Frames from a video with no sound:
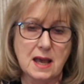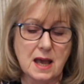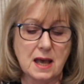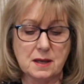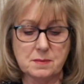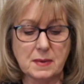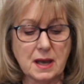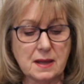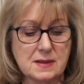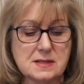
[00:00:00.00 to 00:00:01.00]

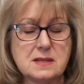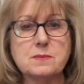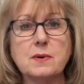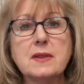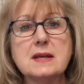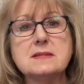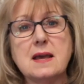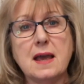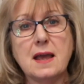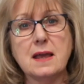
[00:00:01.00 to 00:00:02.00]
And this is what they're
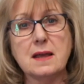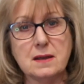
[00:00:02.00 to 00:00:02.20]
saying,